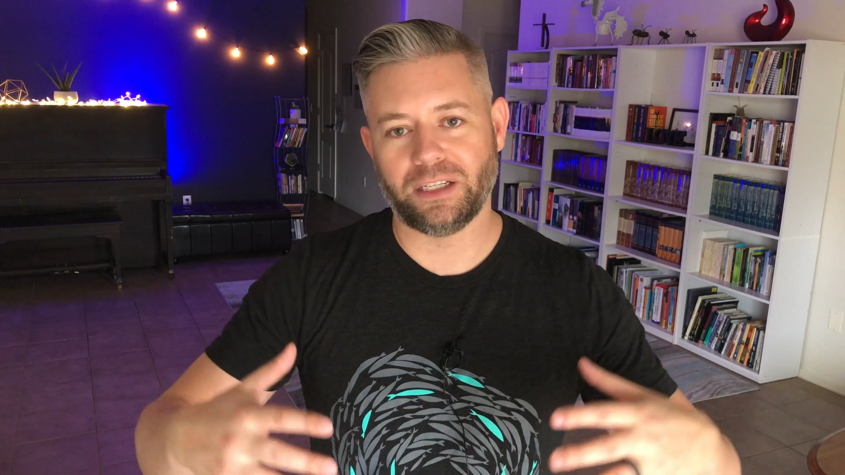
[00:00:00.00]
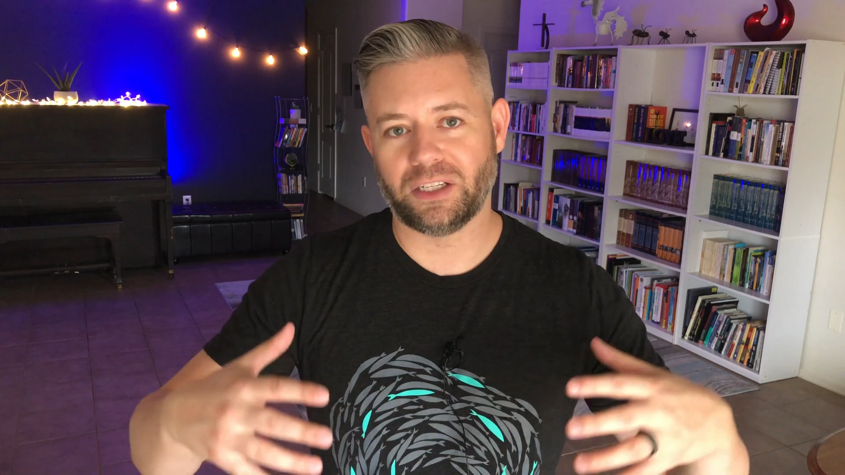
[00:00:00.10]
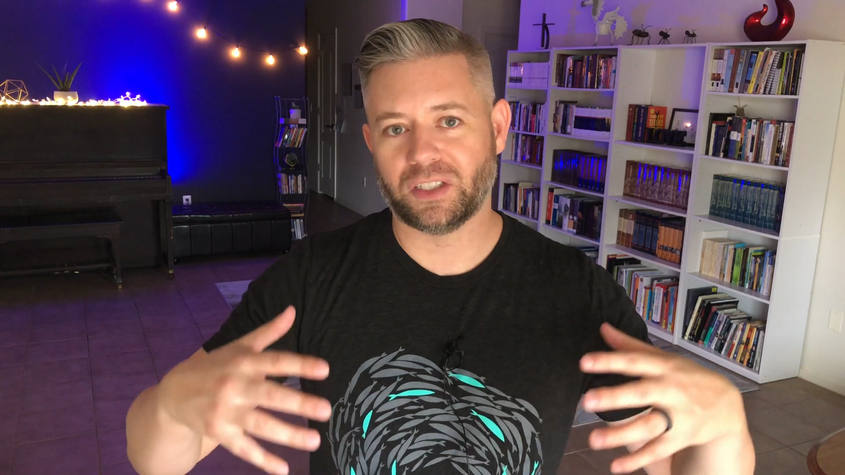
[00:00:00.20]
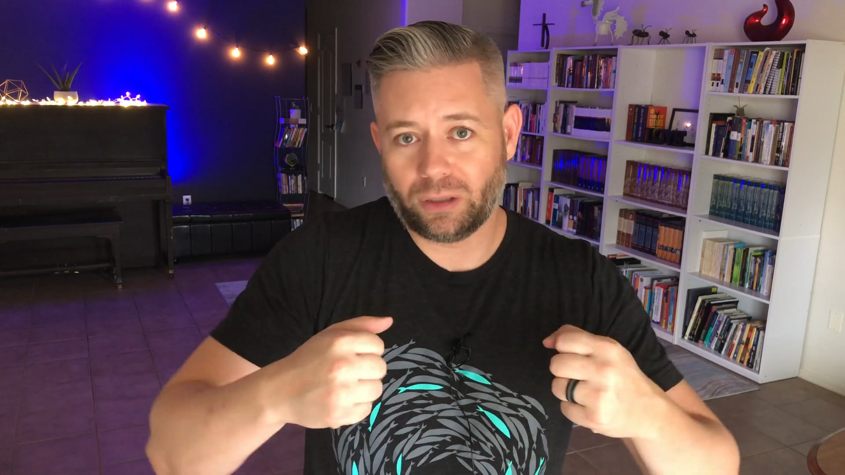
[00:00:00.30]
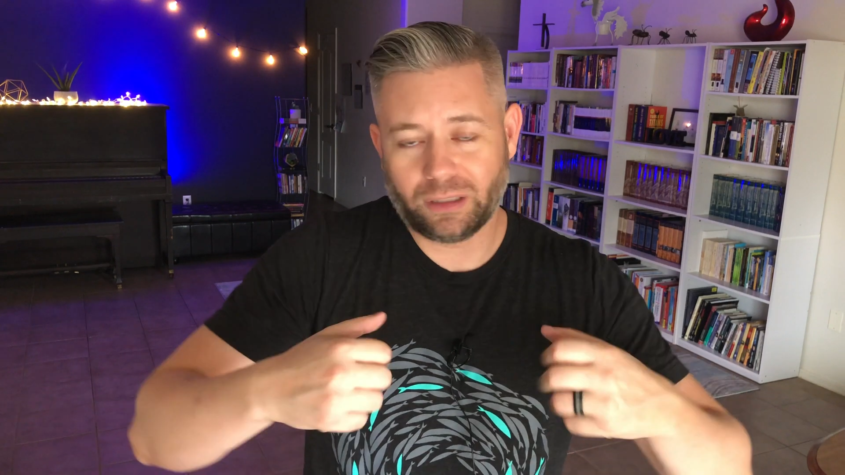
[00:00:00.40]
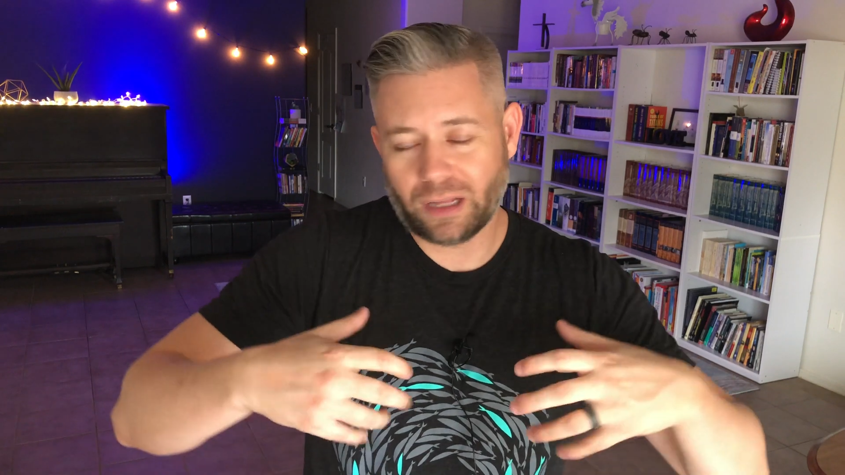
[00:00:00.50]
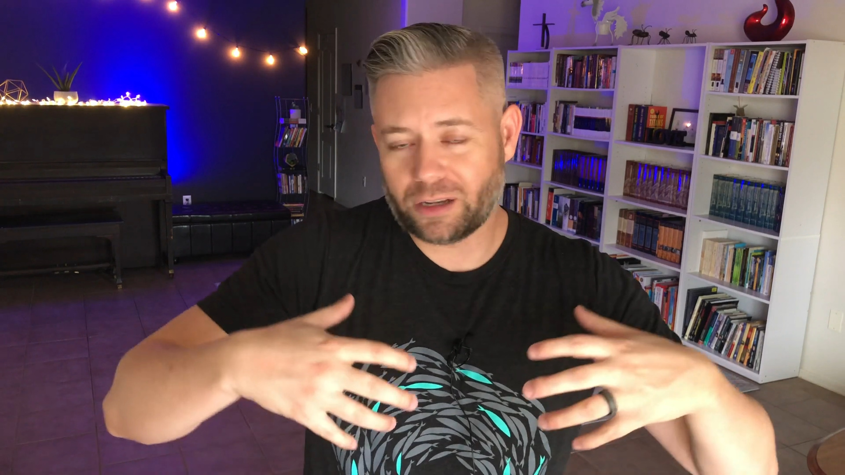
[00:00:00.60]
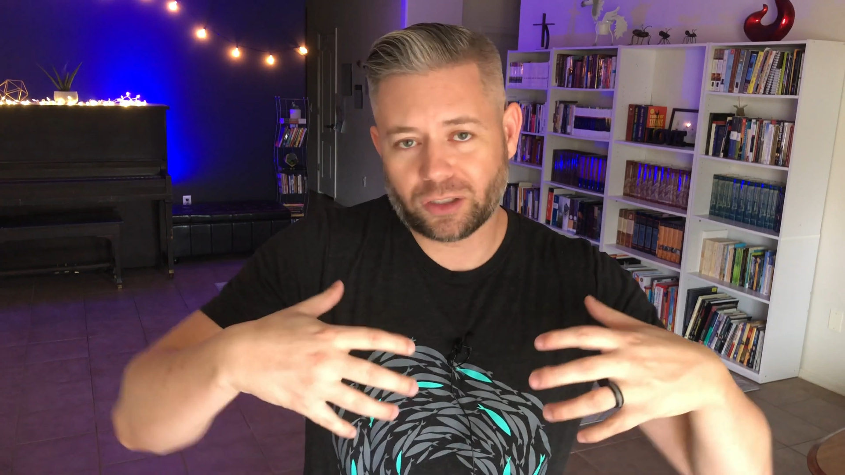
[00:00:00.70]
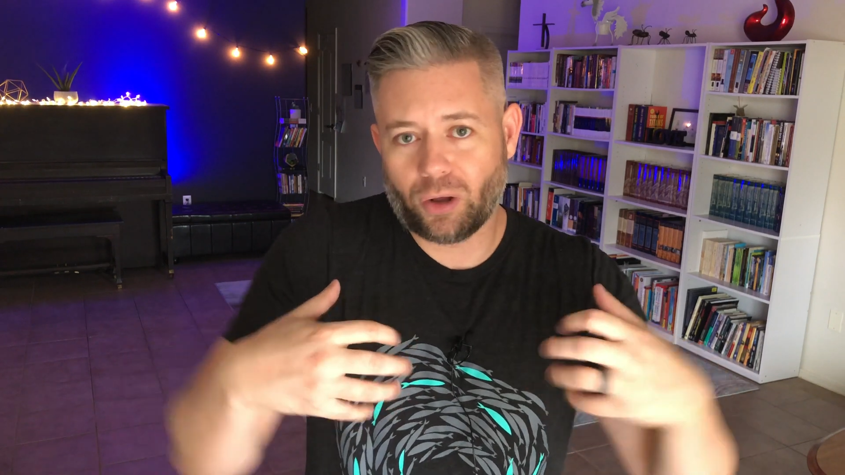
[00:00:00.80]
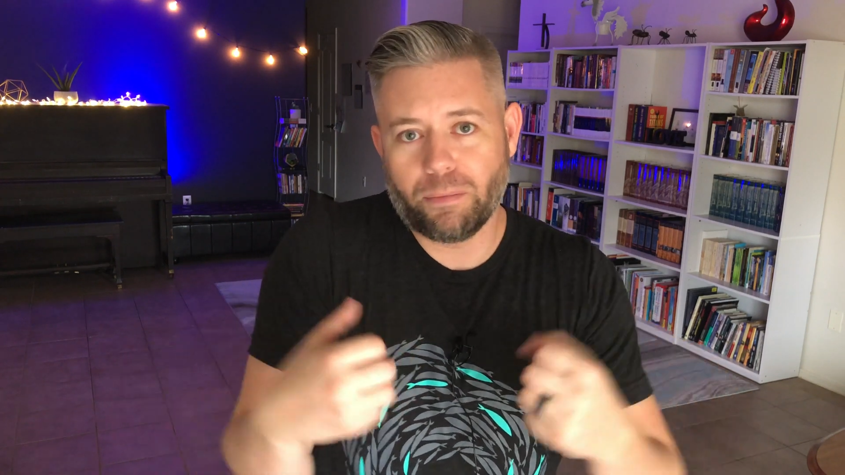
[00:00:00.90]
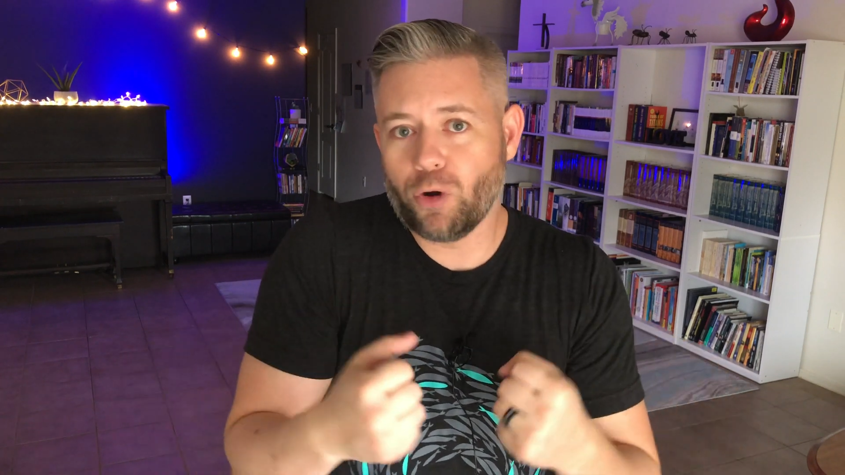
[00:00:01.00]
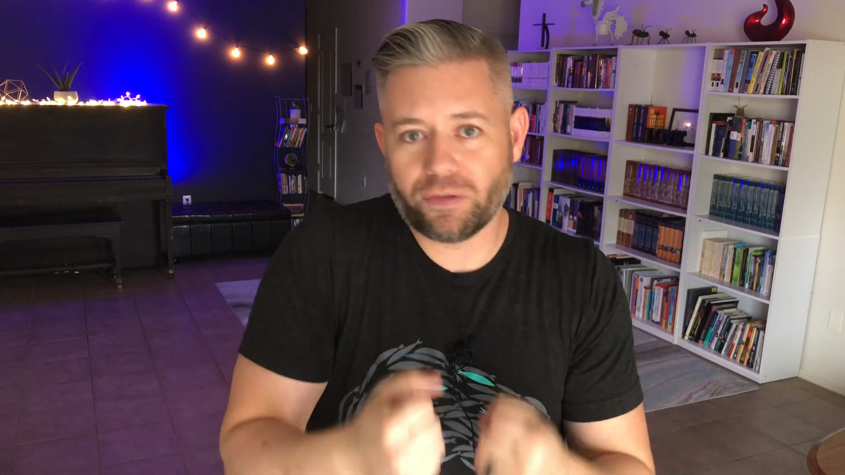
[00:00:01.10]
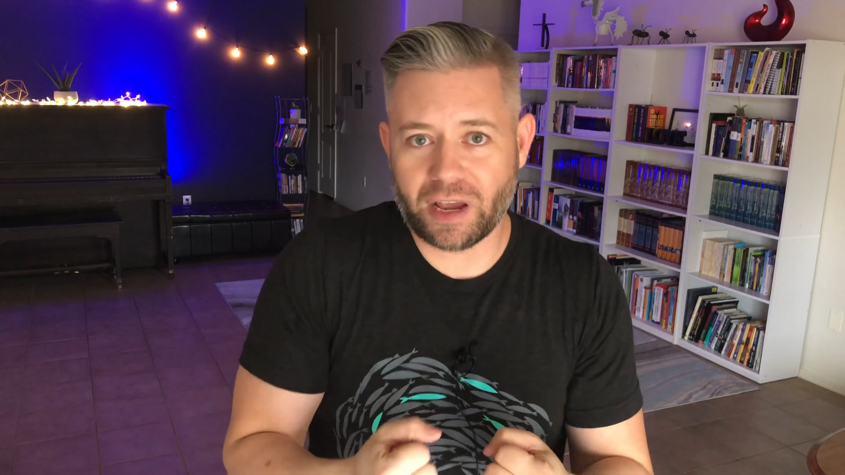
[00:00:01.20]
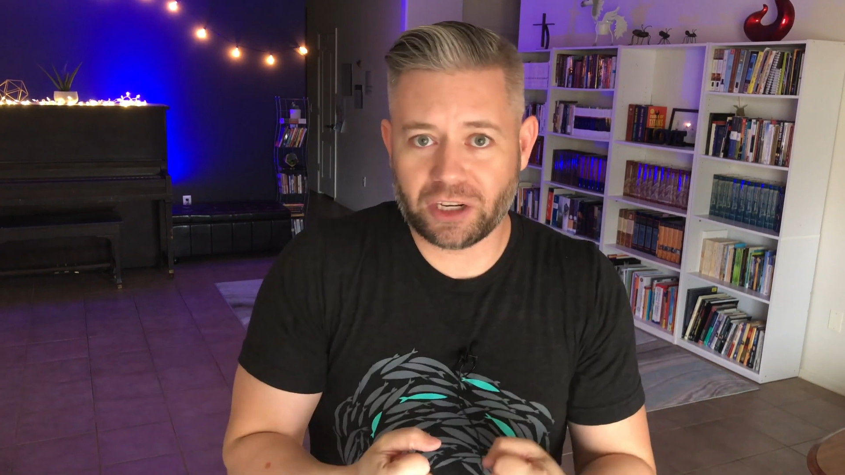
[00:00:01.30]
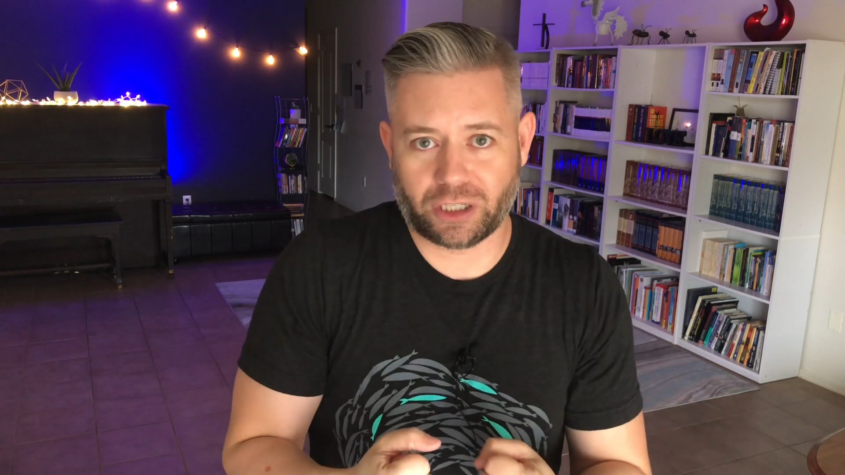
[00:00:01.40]
just lost all
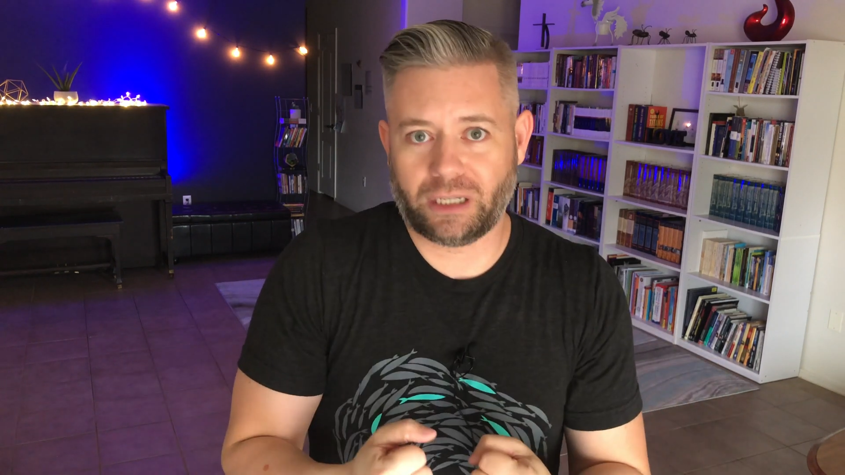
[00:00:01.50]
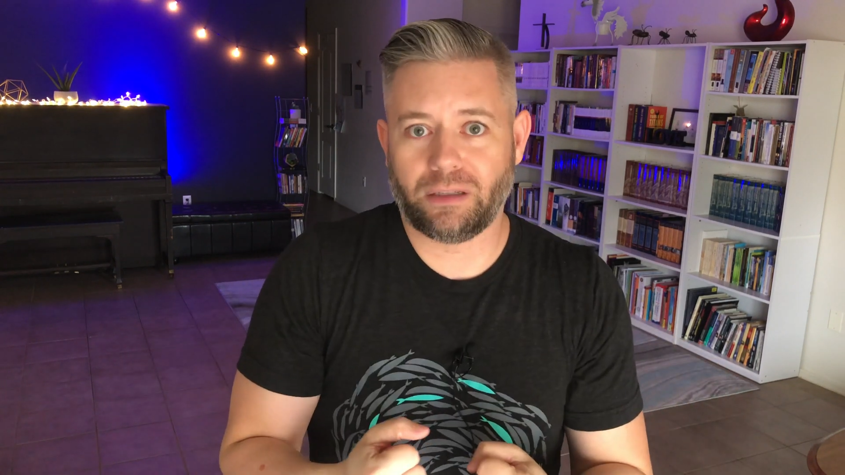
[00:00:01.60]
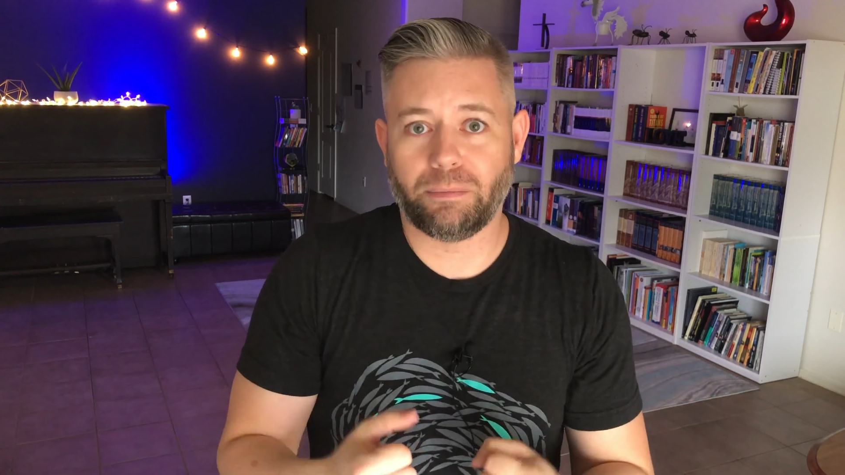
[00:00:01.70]
motivation.